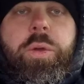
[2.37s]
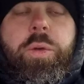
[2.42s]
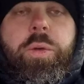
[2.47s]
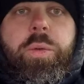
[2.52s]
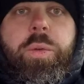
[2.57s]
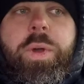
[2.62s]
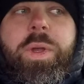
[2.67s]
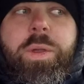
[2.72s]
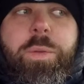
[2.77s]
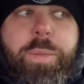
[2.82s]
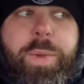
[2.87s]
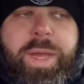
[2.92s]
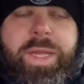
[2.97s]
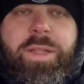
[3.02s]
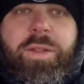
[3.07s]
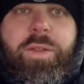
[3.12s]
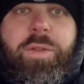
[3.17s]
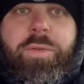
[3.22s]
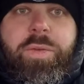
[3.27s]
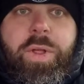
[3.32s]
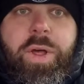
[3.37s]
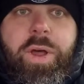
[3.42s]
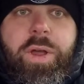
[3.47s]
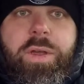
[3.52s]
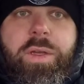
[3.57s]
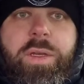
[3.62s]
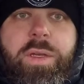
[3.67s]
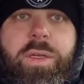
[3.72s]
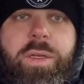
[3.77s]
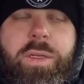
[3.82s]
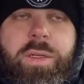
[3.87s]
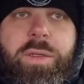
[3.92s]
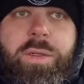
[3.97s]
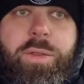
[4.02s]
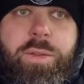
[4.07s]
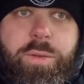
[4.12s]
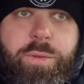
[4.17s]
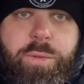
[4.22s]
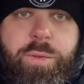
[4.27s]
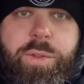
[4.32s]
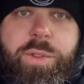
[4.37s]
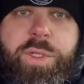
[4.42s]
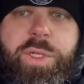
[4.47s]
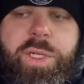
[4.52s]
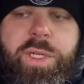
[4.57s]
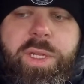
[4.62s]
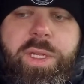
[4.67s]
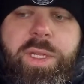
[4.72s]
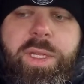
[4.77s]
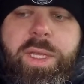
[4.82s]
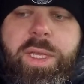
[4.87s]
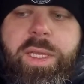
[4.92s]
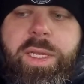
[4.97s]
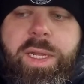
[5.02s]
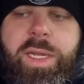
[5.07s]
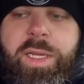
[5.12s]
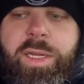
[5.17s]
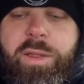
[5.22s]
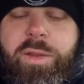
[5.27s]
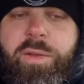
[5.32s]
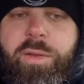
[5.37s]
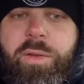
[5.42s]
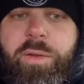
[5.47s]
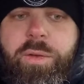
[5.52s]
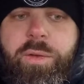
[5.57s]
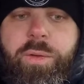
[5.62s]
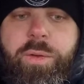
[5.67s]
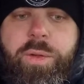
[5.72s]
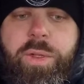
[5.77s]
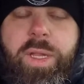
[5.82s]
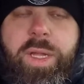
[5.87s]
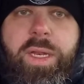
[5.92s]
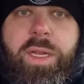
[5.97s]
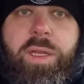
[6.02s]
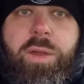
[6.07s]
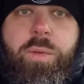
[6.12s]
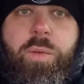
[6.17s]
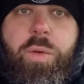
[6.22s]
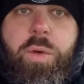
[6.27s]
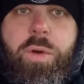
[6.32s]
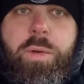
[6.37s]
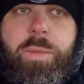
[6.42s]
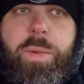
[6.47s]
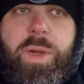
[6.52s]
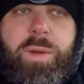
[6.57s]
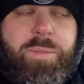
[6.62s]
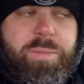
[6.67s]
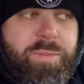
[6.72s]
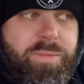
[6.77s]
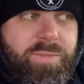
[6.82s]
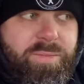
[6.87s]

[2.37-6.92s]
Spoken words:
Welcome back to the vlog. We're sitting in the E92 letting it warm up.